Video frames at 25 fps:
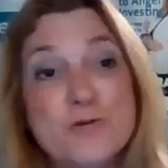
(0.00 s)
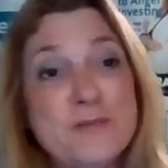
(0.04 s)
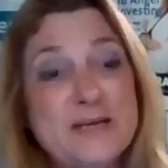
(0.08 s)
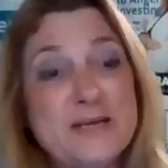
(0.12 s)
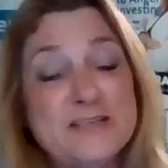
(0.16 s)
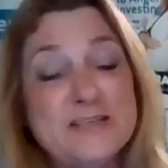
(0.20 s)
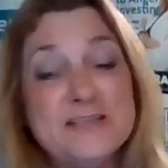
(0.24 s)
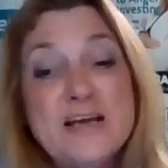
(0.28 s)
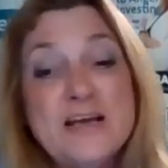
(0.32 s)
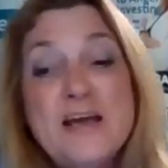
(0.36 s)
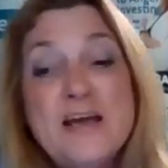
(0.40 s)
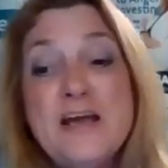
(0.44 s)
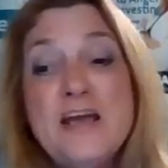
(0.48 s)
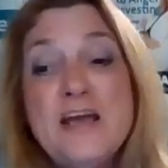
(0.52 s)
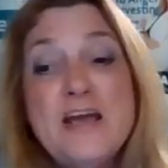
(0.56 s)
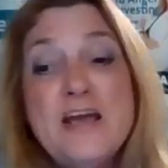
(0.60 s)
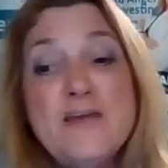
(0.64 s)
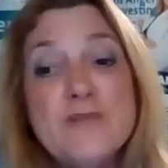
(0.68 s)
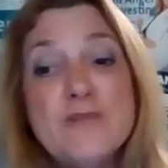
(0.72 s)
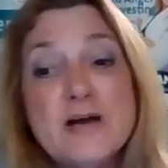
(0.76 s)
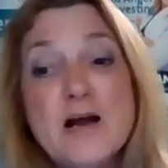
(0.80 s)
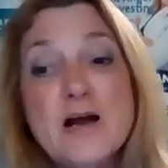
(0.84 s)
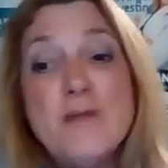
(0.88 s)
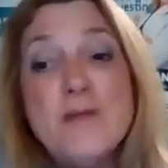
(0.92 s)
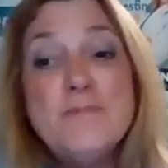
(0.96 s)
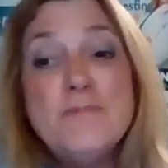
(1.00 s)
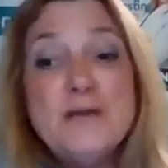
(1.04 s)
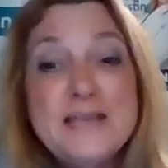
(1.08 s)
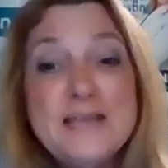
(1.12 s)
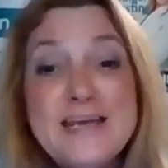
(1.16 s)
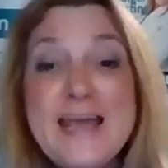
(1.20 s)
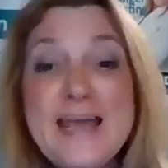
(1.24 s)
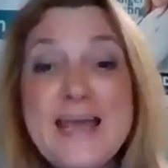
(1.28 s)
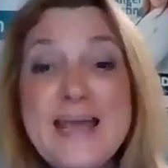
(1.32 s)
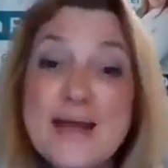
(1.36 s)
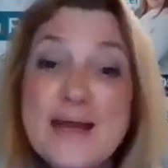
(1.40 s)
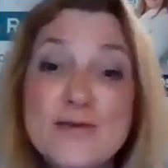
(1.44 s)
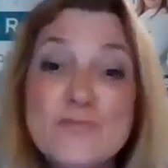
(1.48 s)
Because if a company
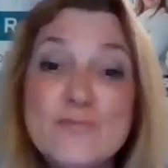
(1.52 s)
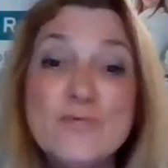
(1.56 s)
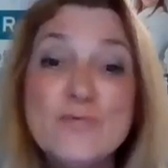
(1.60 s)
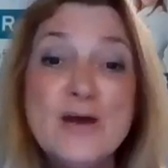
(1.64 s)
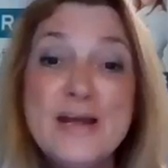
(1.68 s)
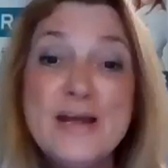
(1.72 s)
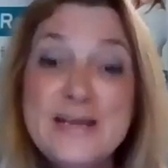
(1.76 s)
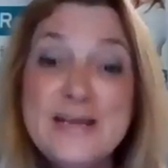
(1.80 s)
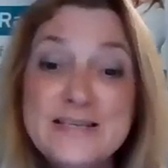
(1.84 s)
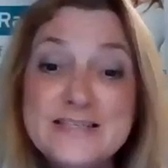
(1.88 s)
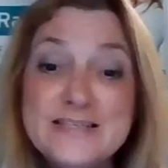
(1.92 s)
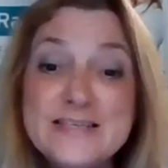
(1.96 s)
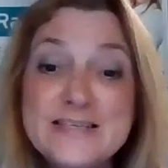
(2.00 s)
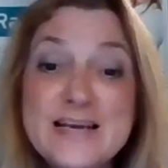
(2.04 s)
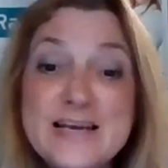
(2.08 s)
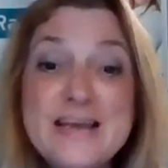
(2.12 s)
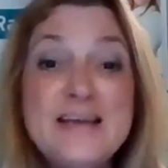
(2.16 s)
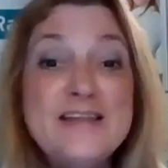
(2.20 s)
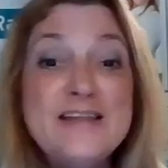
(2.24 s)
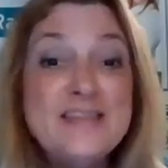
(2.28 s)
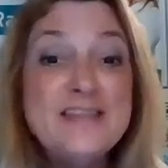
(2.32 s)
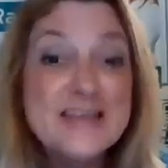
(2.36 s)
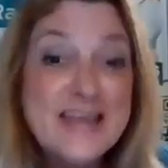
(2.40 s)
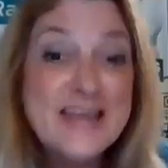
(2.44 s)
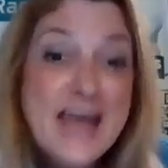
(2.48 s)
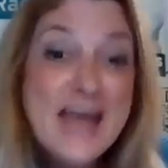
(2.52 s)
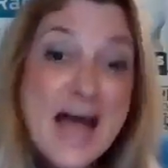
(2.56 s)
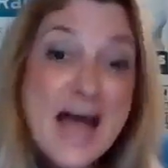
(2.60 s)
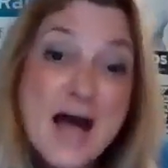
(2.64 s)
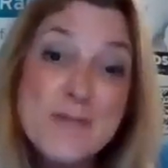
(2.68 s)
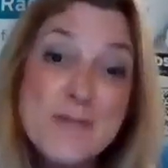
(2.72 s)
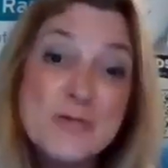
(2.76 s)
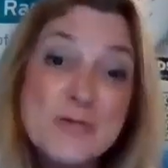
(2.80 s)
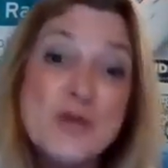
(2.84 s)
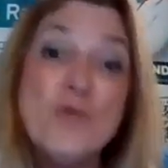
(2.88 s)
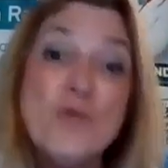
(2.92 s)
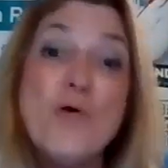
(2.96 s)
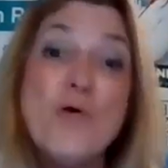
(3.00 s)
can't raise the
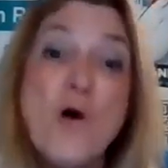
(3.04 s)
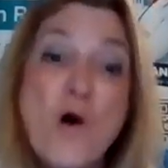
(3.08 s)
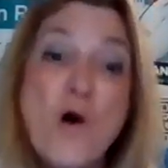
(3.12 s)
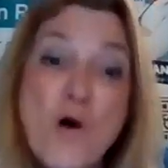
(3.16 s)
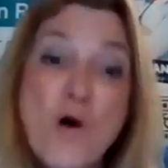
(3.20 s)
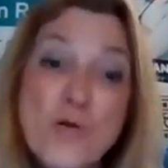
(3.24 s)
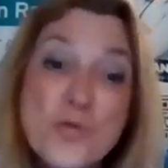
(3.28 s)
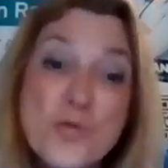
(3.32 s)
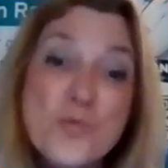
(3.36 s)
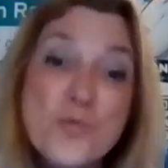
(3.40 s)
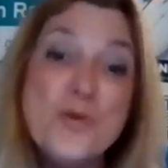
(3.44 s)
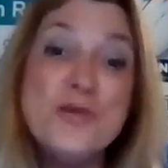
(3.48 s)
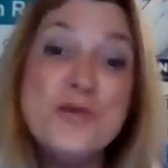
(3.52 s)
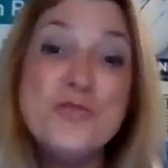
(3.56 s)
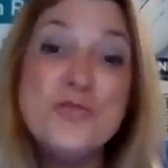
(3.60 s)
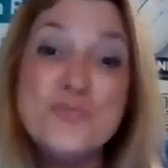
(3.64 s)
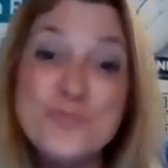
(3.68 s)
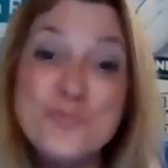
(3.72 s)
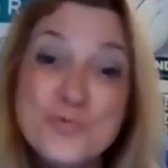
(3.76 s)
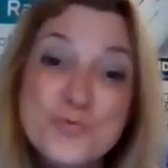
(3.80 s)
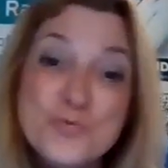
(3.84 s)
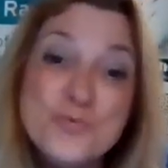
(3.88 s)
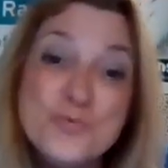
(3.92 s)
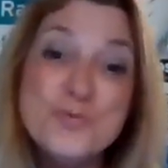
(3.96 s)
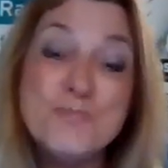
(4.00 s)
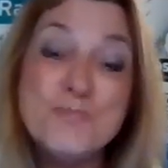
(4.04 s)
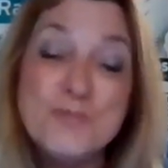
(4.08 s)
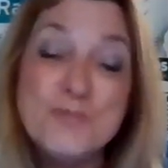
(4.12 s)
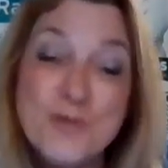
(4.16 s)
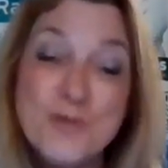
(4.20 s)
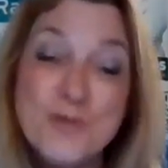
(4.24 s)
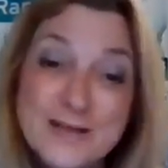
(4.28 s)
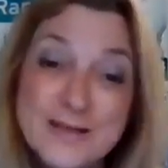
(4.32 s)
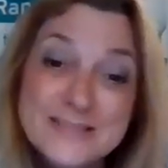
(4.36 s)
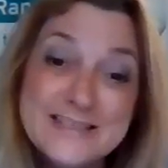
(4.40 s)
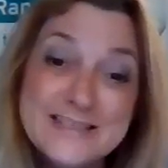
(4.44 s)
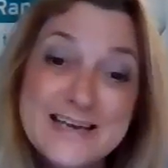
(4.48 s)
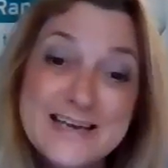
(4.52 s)
capital all the way through the
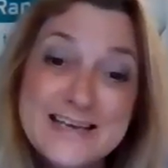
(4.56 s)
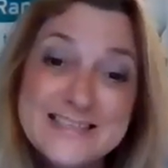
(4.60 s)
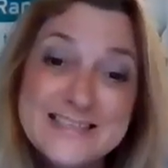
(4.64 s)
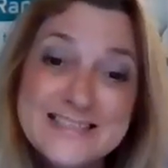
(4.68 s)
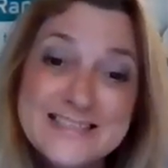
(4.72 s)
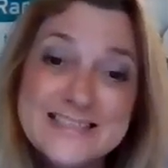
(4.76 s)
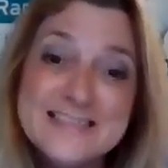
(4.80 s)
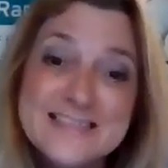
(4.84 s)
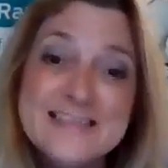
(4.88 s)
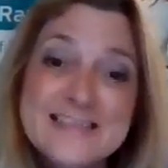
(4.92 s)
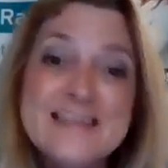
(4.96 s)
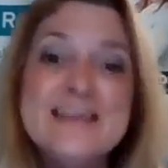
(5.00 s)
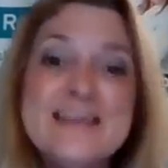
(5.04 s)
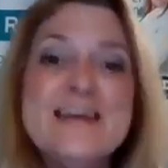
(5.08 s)
process,